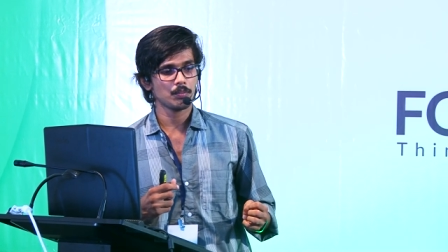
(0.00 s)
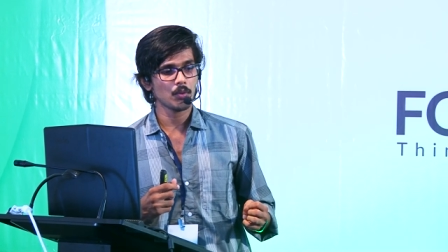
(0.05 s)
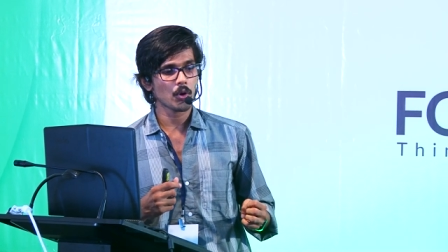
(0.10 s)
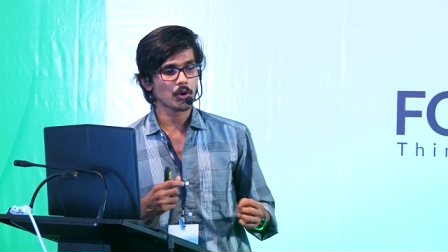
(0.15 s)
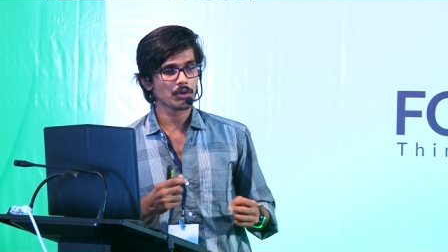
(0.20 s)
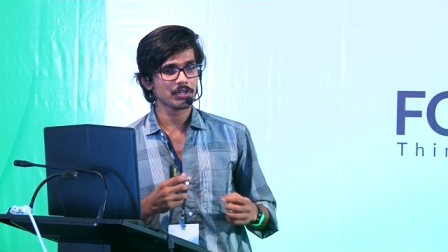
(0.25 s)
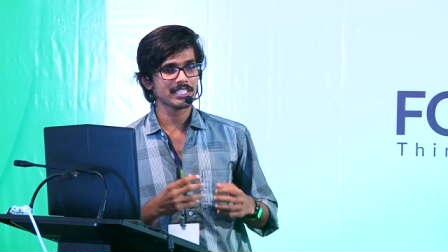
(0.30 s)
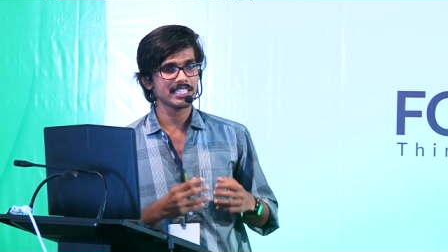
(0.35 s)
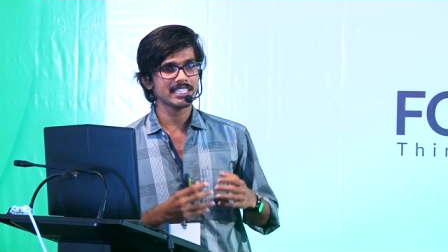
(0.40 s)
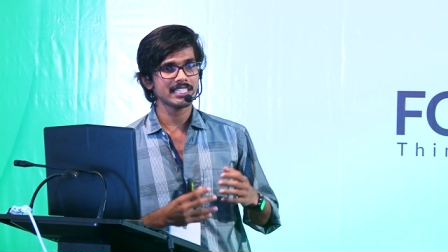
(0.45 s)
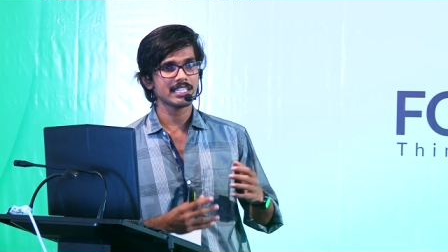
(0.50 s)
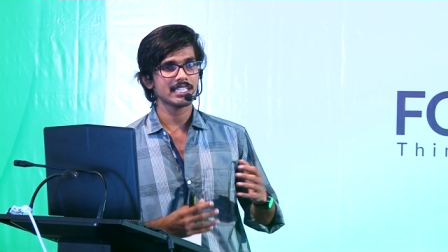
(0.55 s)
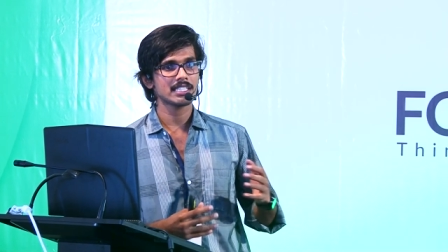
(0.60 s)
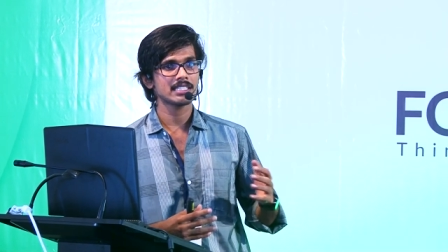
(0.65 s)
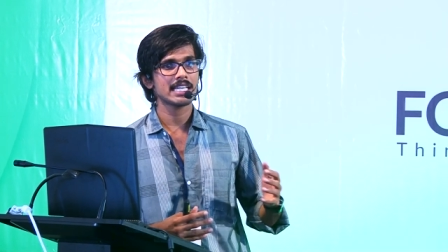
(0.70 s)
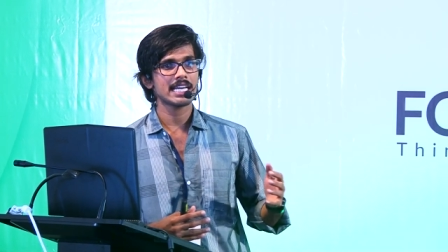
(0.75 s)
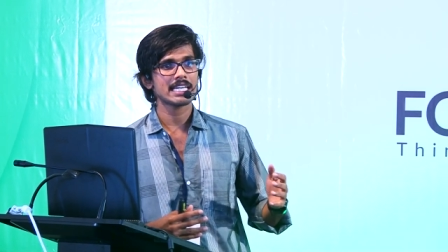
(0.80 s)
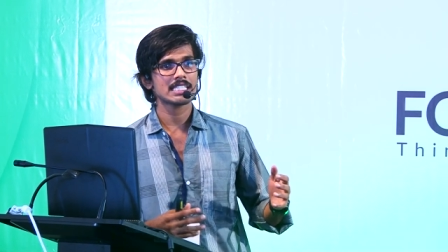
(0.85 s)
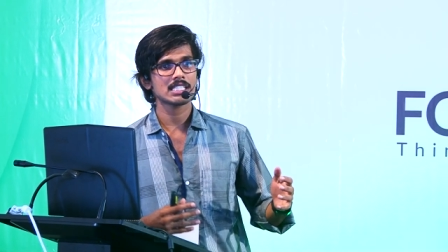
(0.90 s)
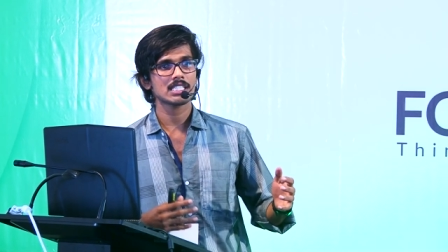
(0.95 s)
more needed
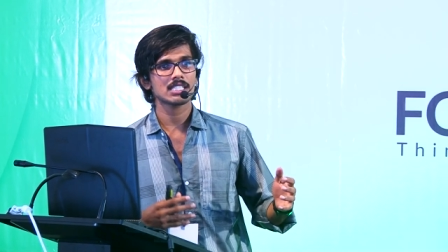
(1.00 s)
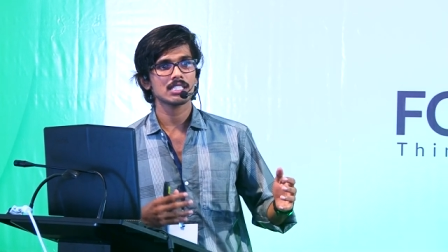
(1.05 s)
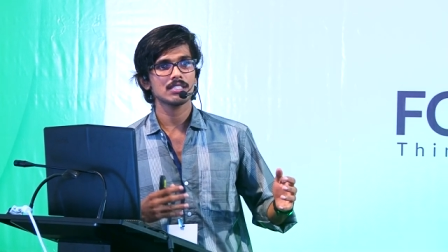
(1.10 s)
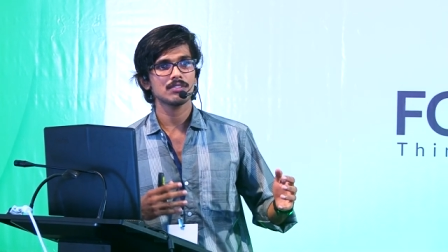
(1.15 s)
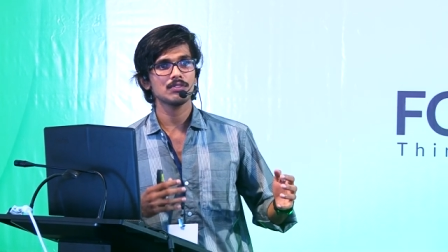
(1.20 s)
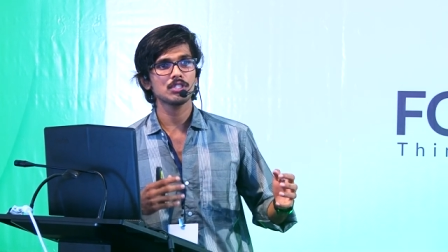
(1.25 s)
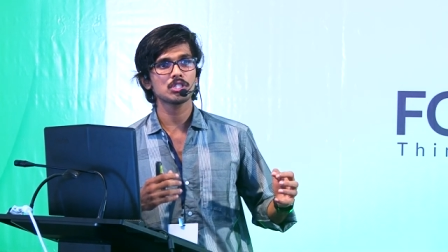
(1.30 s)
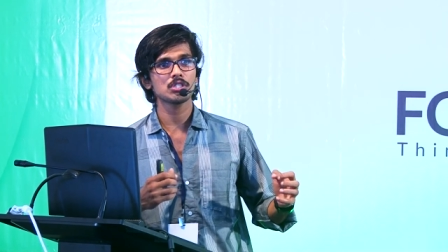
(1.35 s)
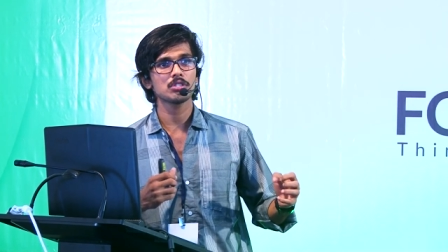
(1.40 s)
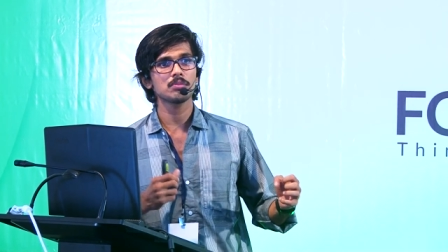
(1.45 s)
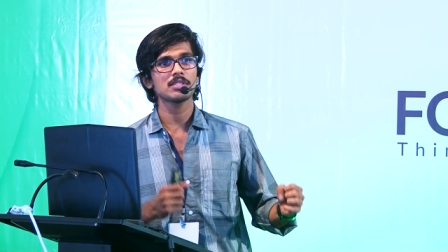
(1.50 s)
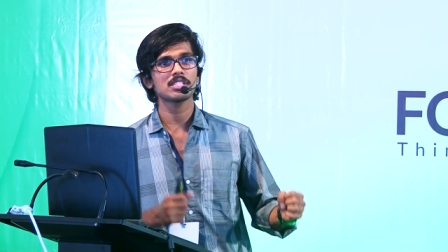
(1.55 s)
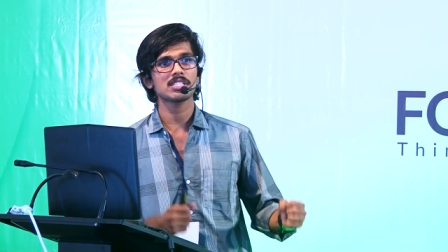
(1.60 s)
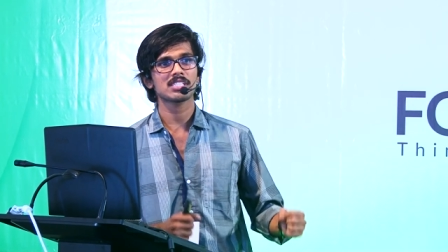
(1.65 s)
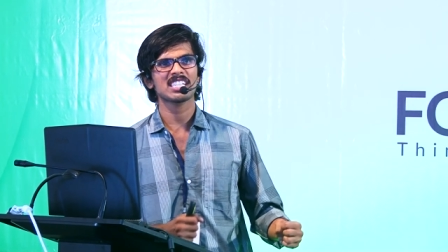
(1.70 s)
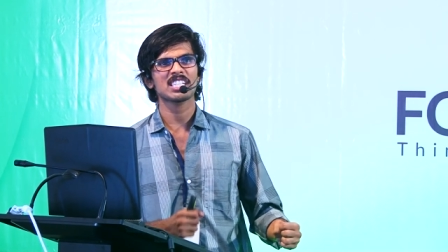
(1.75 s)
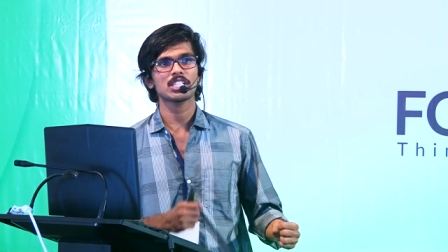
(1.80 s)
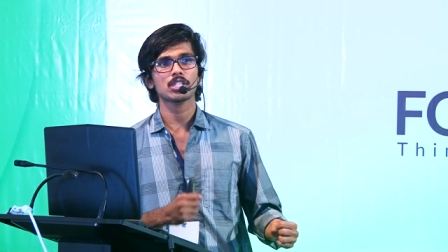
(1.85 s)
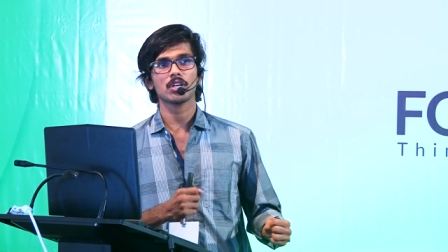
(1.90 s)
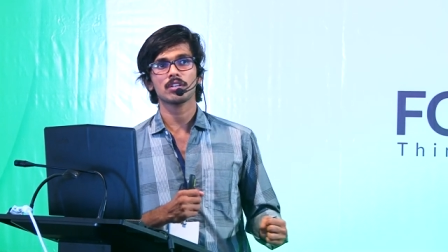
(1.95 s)
that we should be
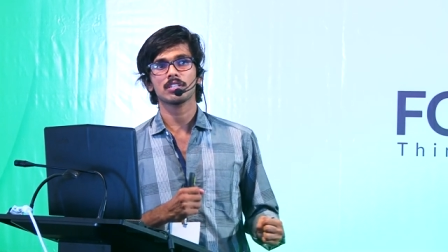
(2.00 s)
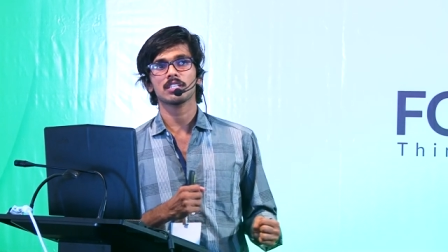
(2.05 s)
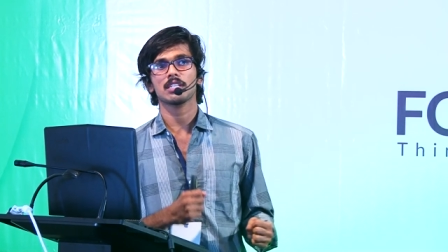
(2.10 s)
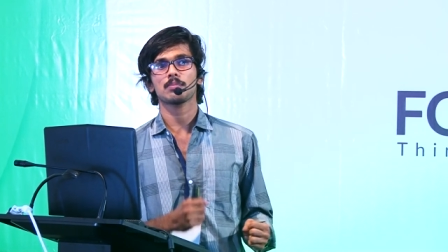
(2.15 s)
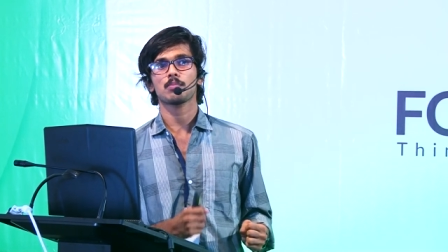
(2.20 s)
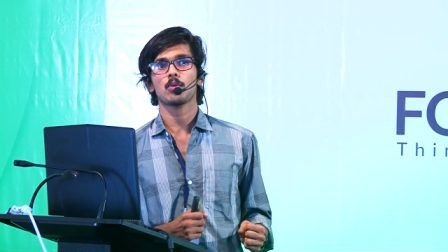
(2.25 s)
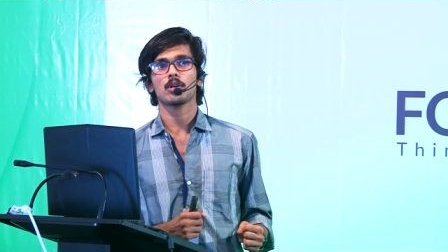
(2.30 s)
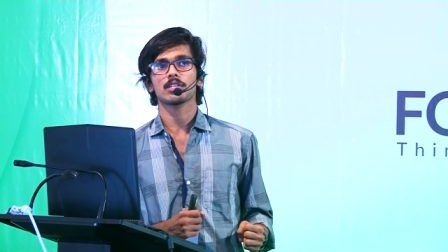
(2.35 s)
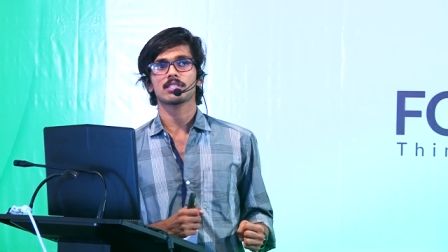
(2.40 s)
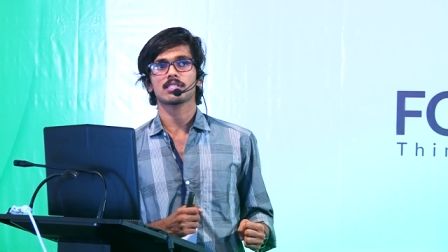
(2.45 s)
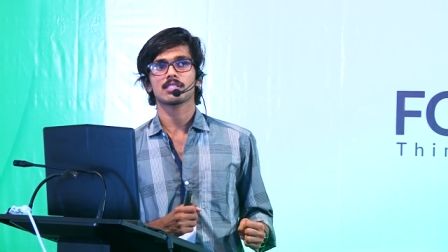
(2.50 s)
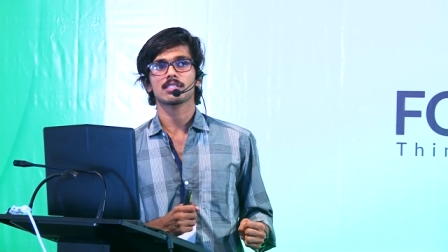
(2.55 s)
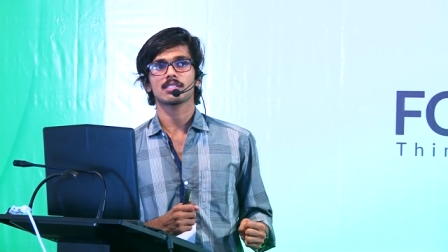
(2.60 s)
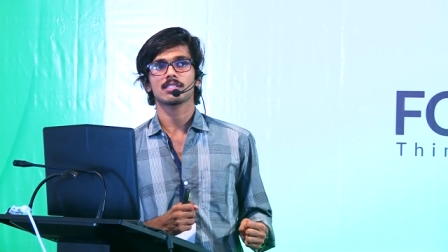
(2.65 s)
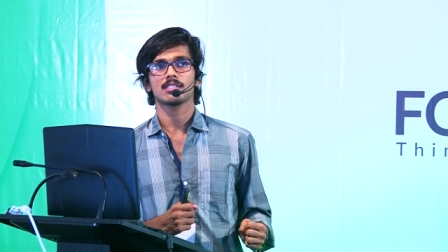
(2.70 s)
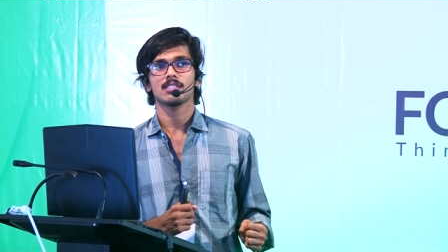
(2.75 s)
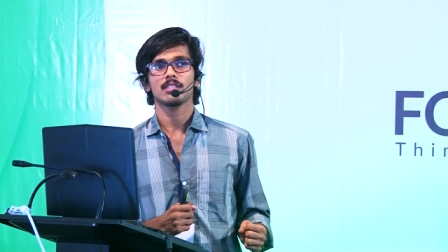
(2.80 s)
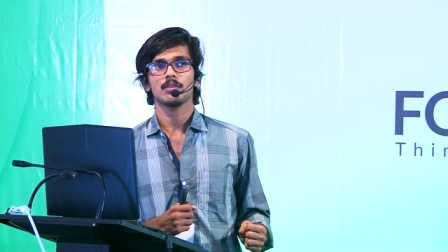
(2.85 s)
strict on the policies.